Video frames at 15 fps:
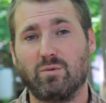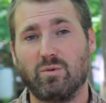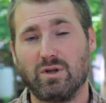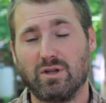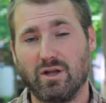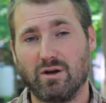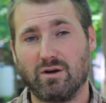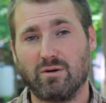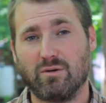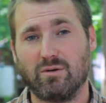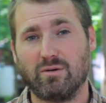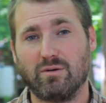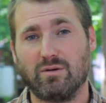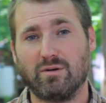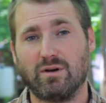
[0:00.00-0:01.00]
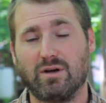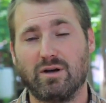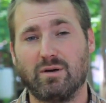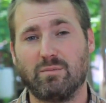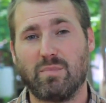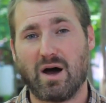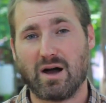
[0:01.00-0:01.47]
willow,
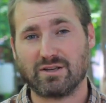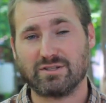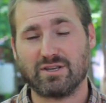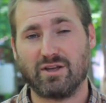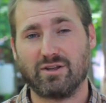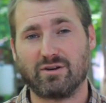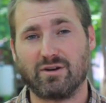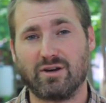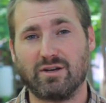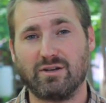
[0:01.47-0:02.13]
uh, box elder,